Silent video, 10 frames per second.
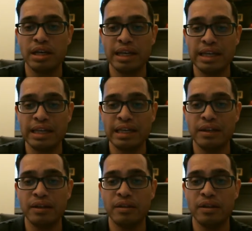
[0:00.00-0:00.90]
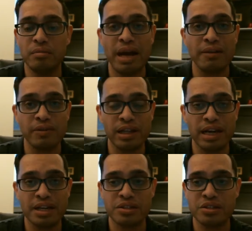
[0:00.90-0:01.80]
in the math
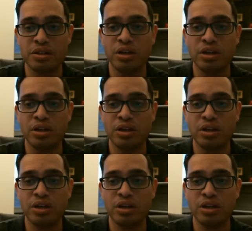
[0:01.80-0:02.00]
class